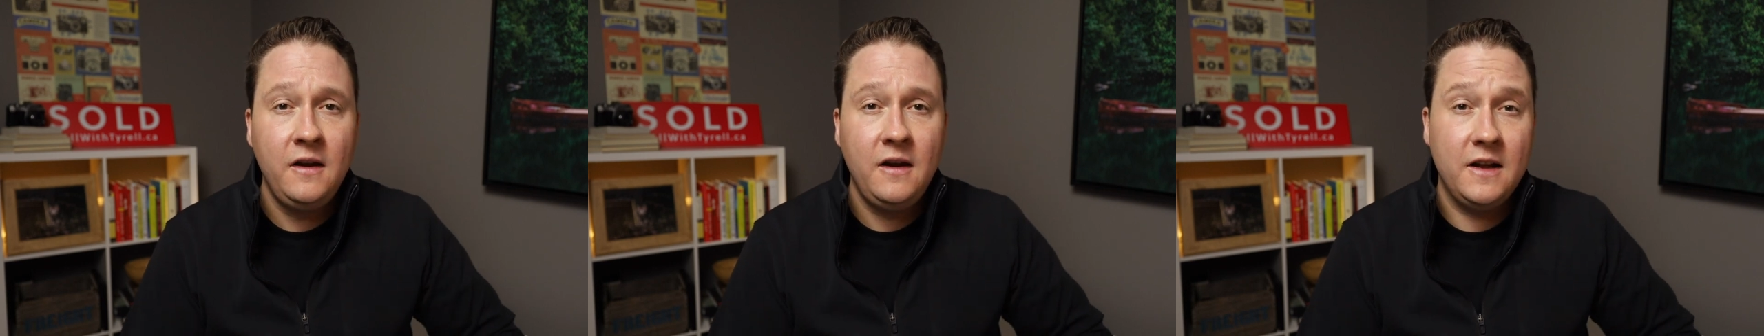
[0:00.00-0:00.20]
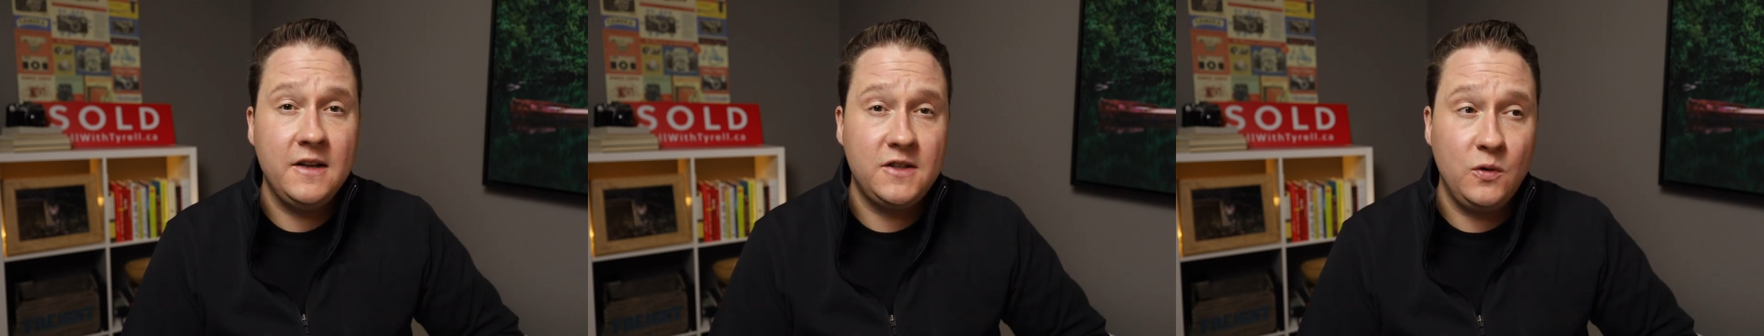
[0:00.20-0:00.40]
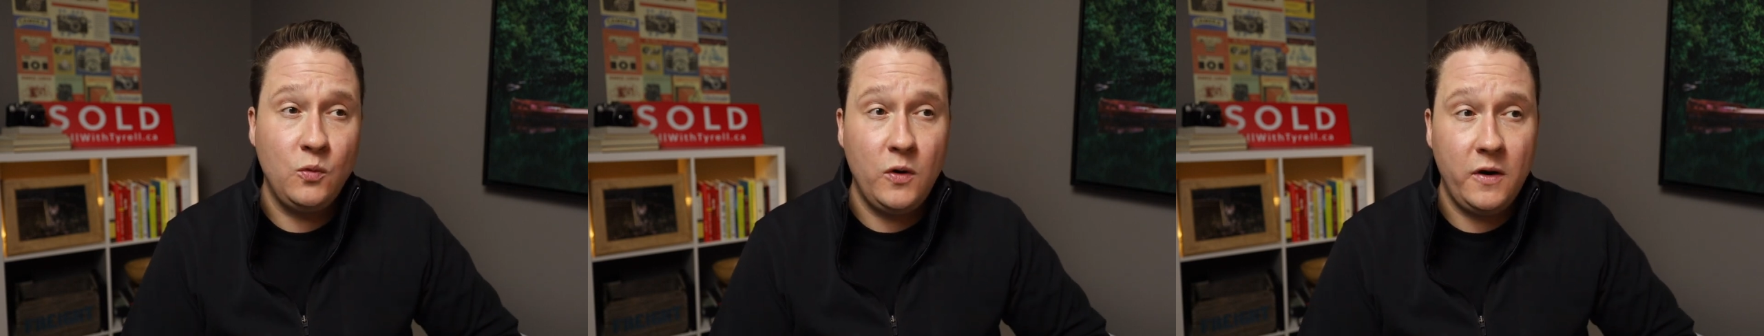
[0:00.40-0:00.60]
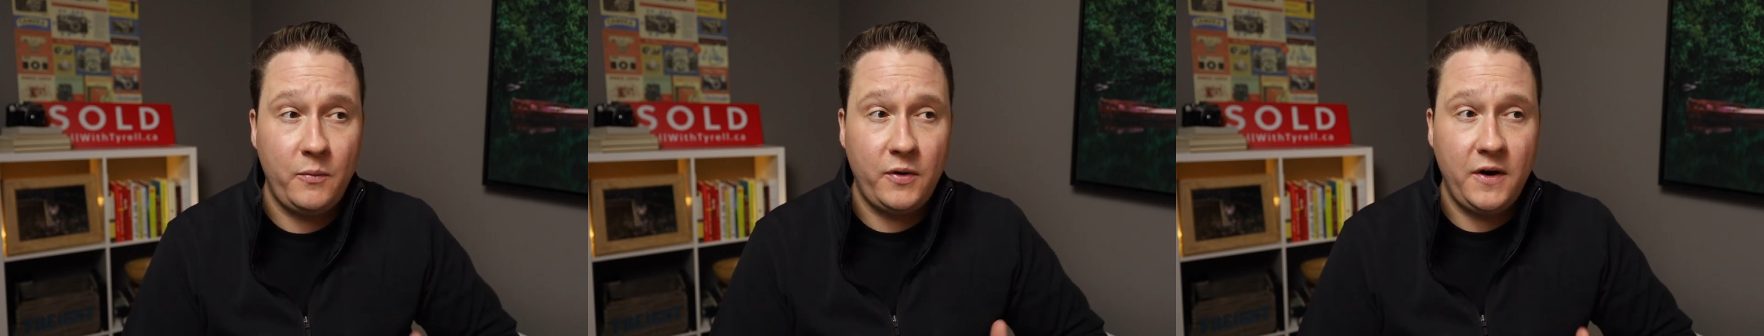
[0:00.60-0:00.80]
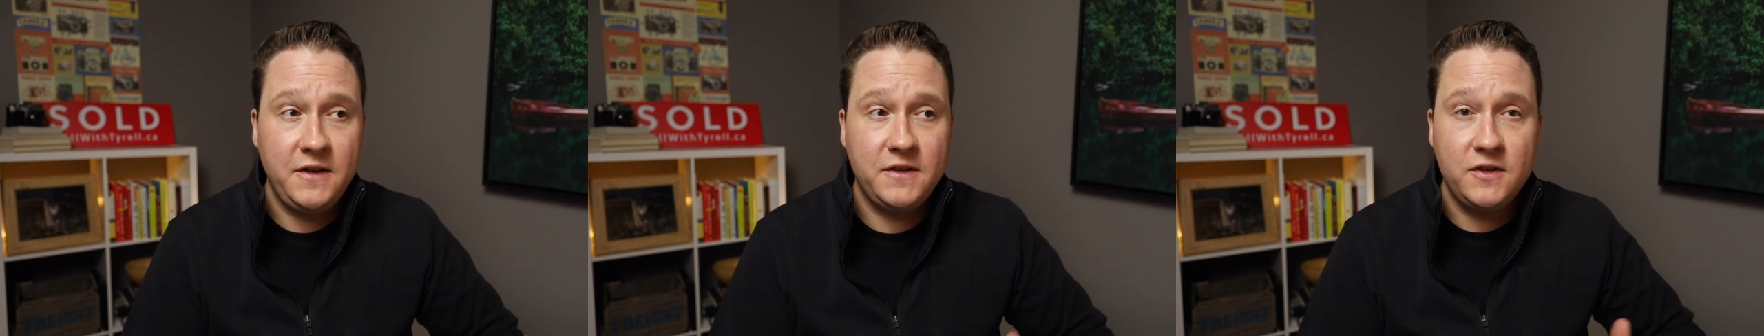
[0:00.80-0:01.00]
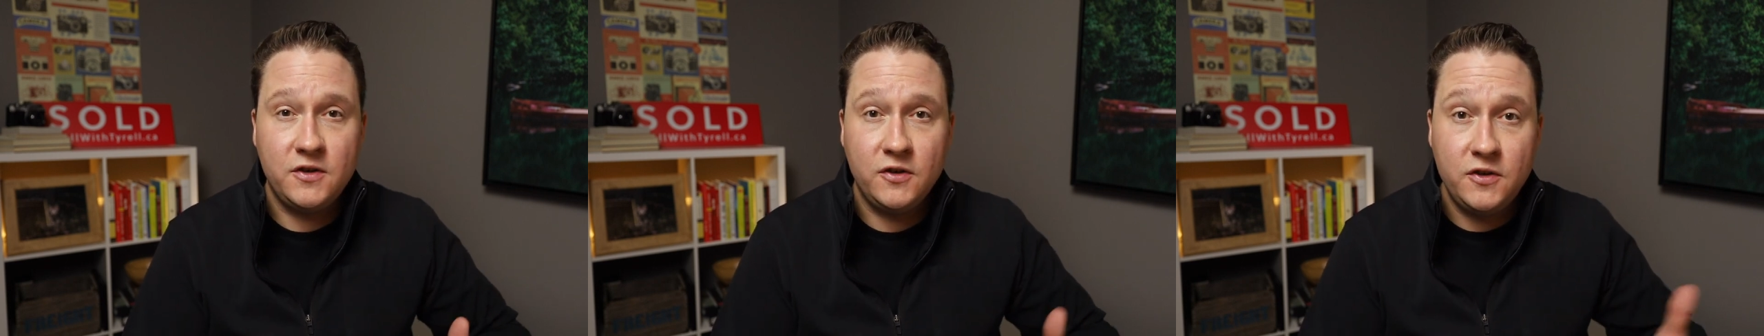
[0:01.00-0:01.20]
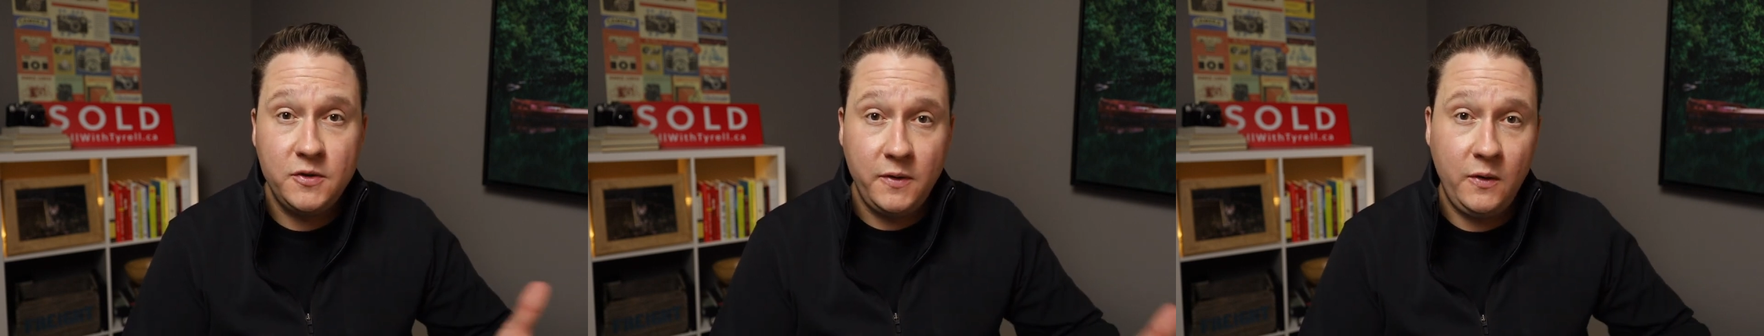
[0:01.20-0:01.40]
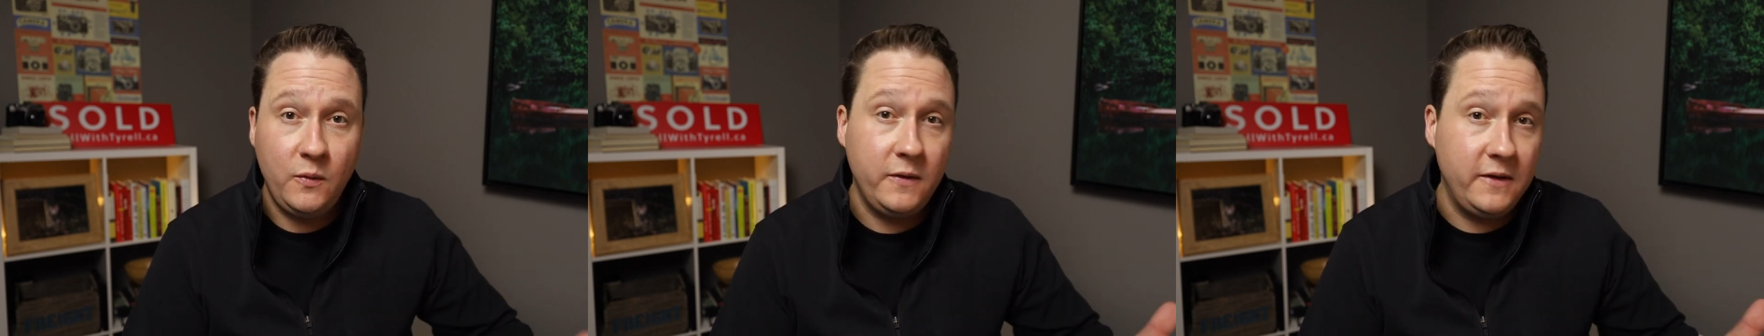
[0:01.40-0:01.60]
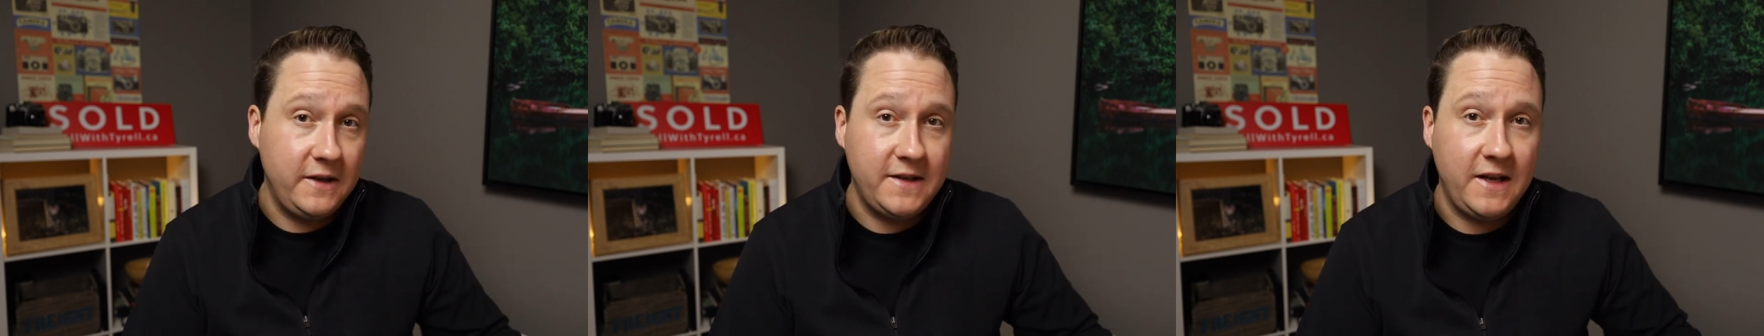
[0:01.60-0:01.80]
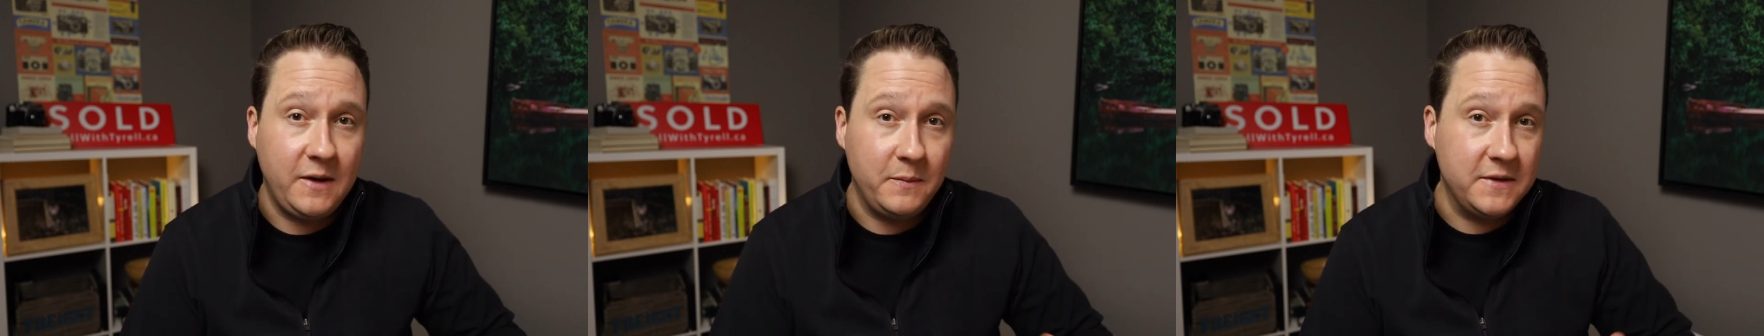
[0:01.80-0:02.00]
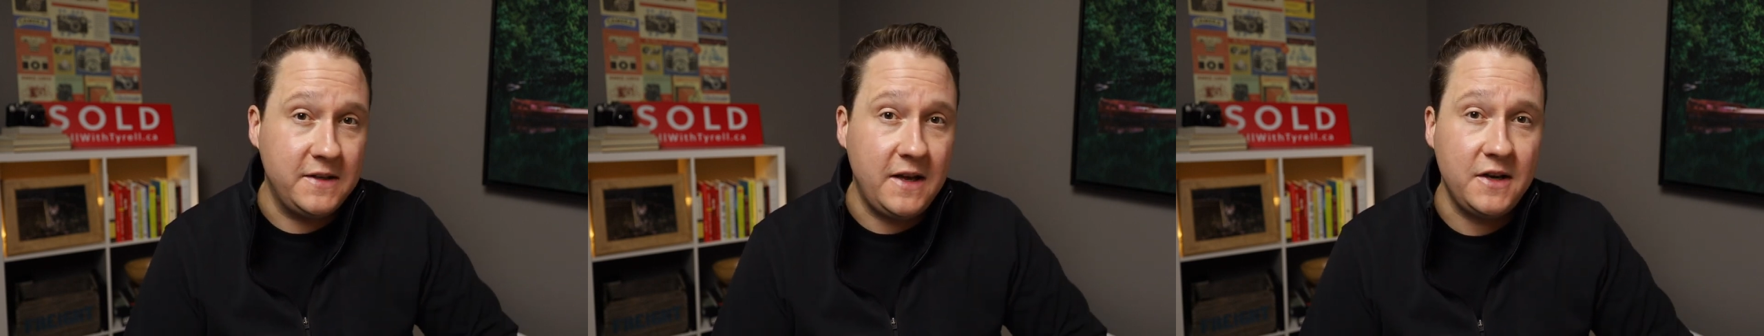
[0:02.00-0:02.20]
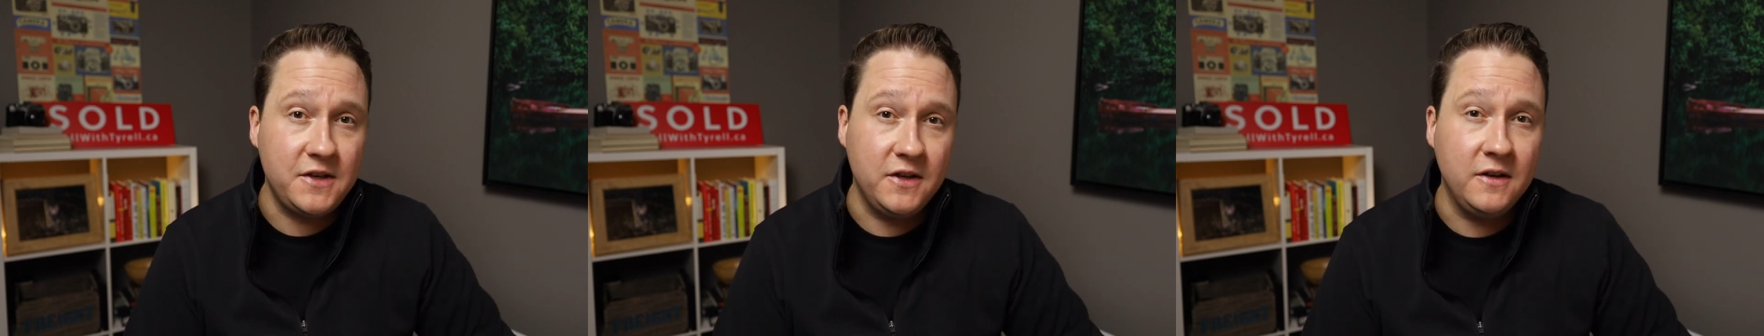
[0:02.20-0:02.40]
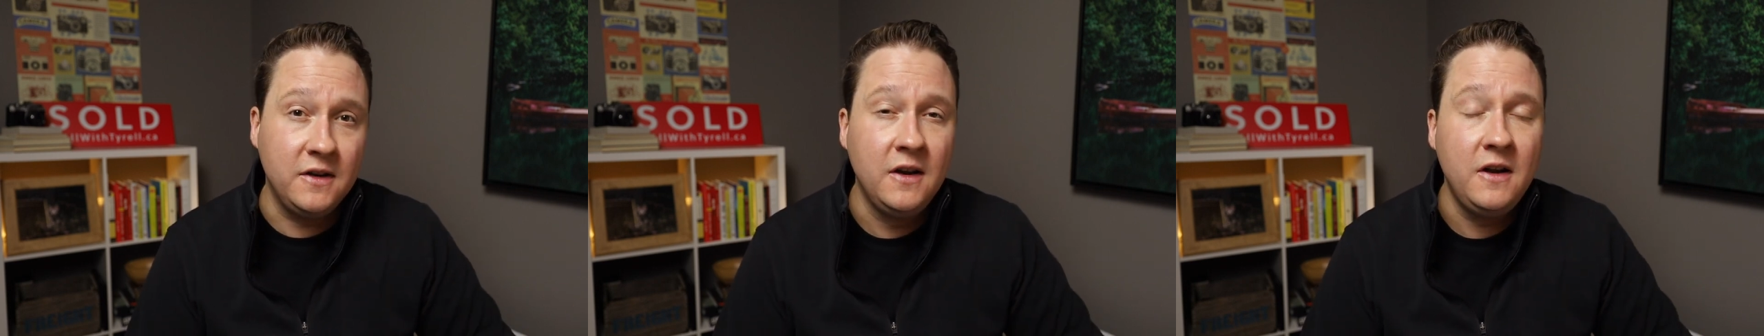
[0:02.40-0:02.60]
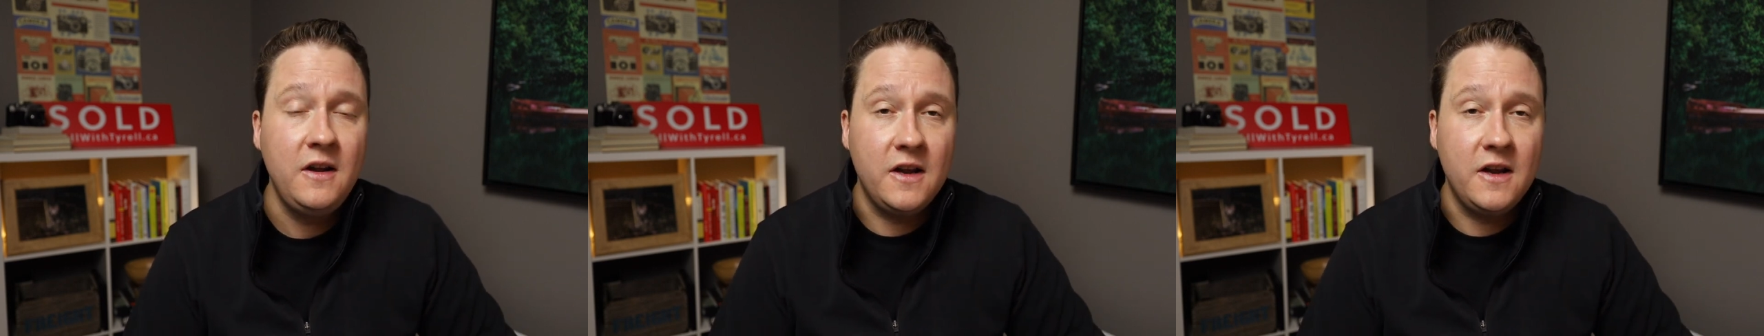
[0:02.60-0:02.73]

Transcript: as to what prices are doing when they take possession